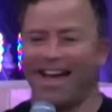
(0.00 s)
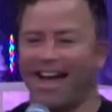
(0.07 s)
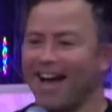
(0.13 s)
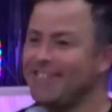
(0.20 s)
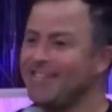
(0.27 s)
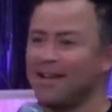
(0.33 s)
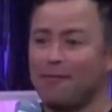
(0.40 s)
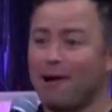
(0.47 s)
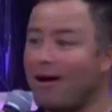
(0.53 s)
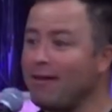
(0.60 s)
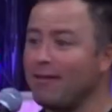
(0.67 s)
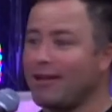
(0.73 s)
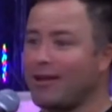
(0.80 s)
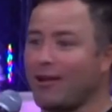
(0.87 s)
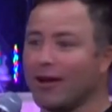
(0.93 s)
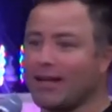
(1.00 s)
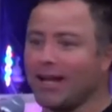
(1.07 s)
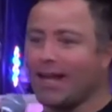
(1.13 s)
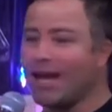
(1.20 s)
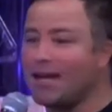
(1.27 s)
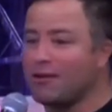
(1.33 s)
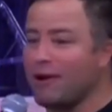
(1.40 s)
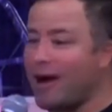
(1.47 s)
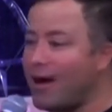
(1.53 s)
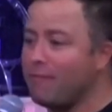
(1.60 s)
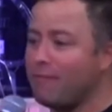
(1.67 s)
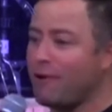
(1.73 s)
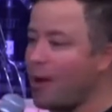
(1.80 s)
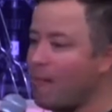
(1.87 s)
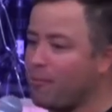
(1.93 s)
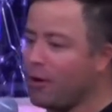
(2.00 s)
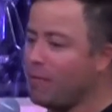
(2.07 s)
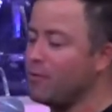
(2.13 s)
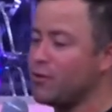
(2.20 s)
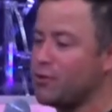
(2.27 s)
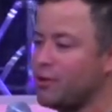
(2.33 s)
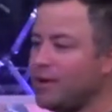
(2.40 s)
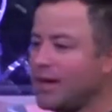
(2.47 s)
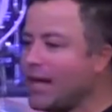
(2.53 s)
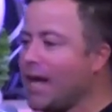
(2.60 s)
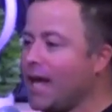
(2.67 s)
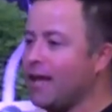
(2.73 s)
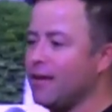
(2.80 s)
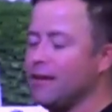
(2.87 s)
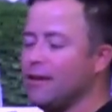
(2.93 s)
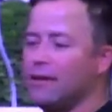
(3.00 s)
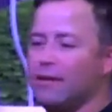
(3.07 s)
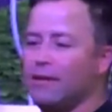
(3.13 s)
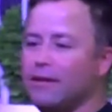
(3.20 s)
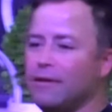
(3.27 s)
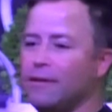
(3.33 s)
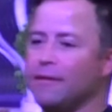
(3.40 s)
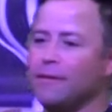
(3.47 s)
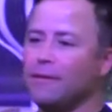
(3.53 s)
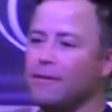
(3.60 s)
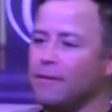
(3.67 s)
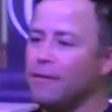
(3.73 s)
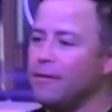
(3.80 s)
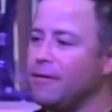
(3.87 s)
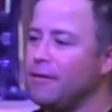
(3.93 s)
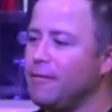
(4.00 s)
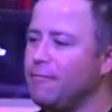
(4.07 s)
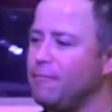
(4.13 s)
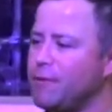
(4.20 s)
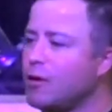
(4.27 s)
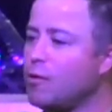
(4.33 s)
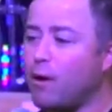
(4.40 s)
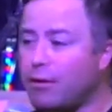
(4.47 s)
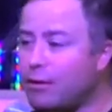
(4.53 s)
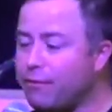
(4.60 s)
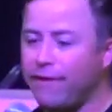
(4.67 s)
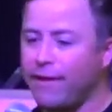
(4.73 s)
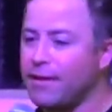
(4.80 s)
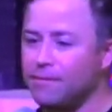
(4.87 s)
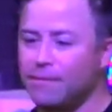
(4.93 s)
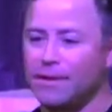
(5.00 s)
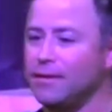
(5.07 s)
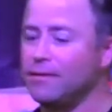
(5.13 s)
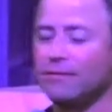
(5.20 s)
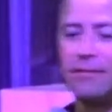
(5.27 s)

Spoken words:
I said, well, God can get you out of it. I promise you he can. You won't offend me.